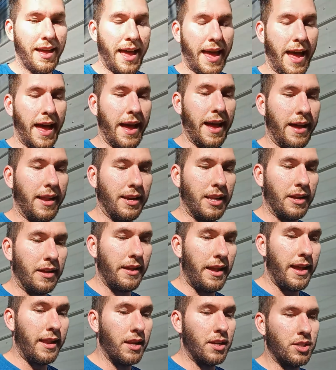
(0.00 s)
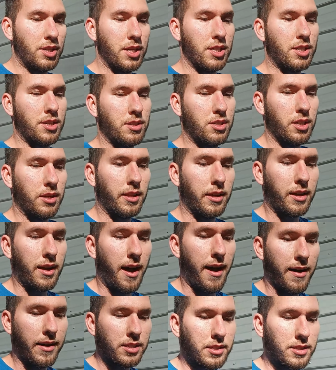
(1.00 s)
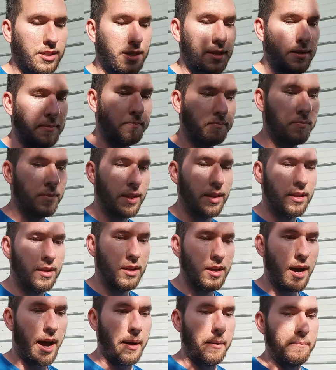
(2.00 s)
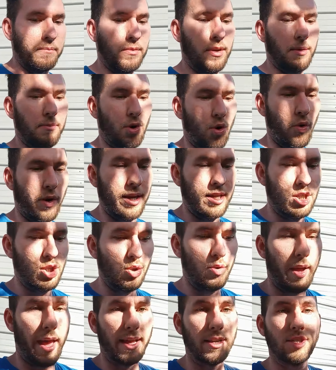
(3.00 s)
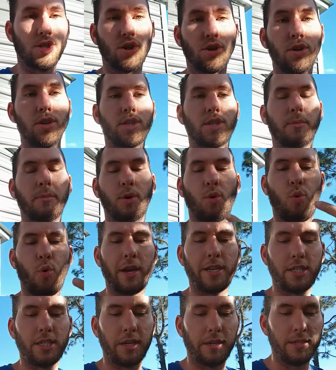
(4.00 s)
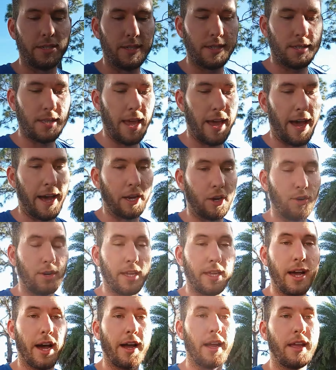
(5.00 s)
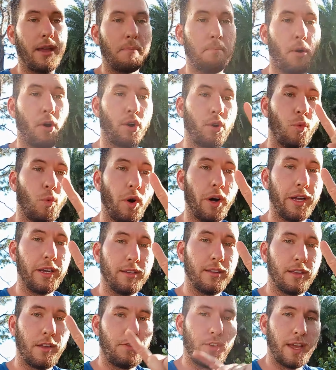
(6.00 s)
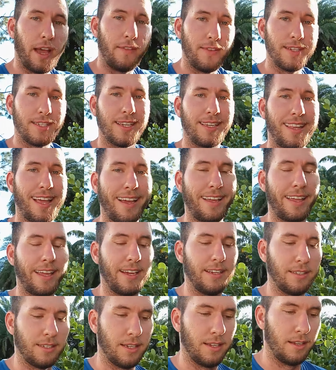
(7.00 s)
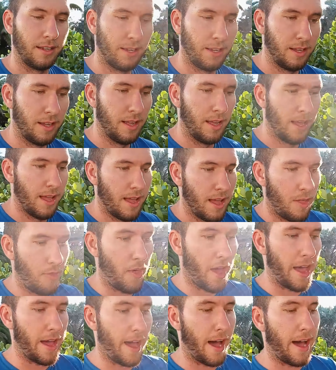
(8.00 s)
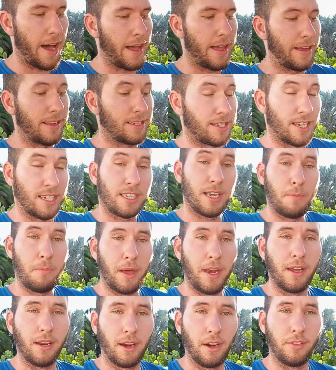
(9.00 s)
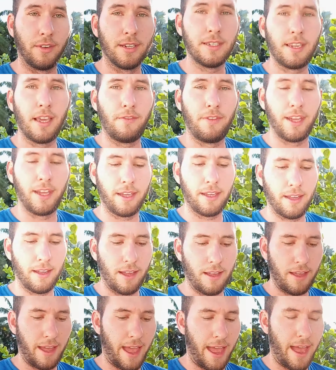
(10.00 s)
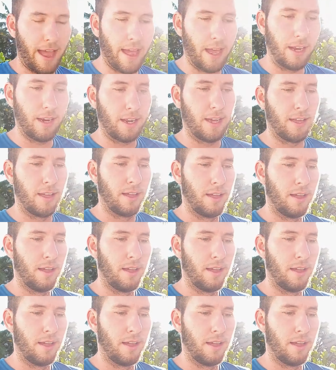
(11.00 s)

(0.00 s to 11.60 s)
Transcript: And in addition to the costs, I'm going to answer some questions that I already got in part one, if you haven't seen that yet, that I anticipated on receiving. And